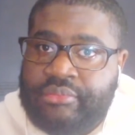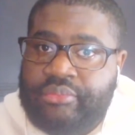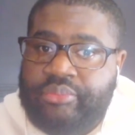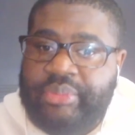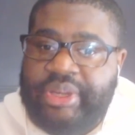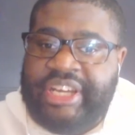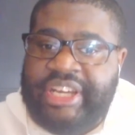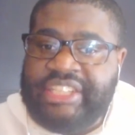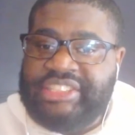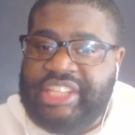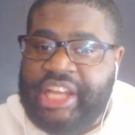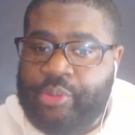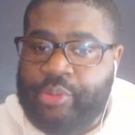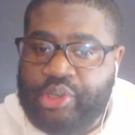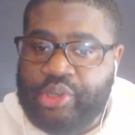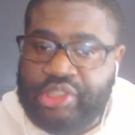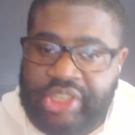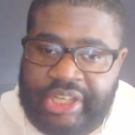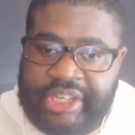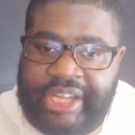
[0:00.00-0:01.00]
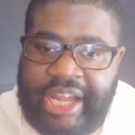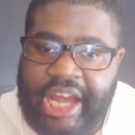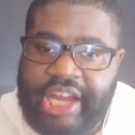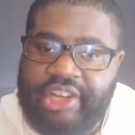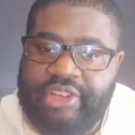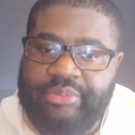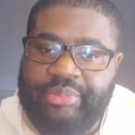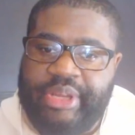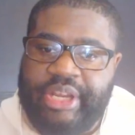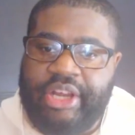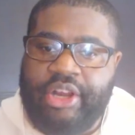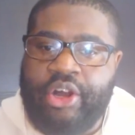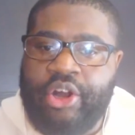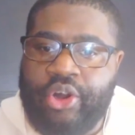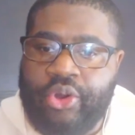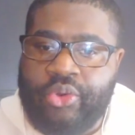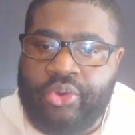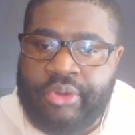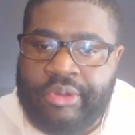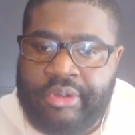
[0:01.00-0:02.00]
Because they will look at it and be like,
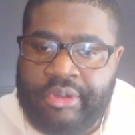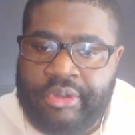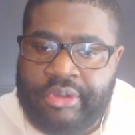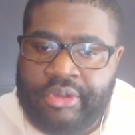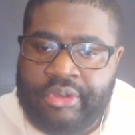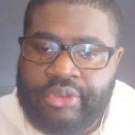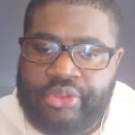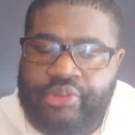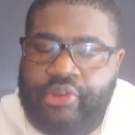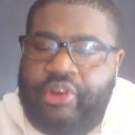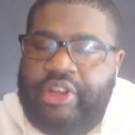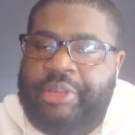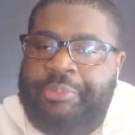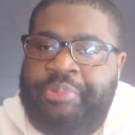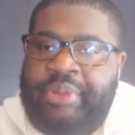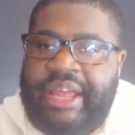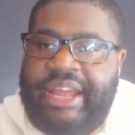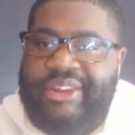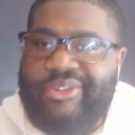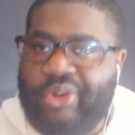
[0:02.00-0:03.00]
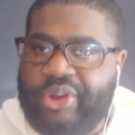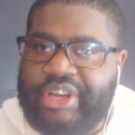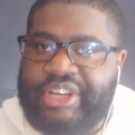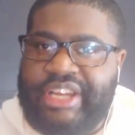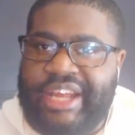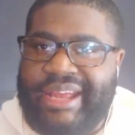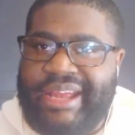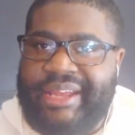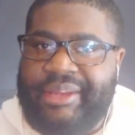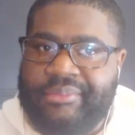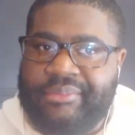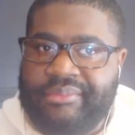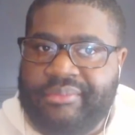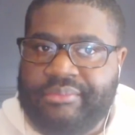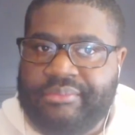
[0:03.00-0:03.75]
oh, you only played Notre Dame.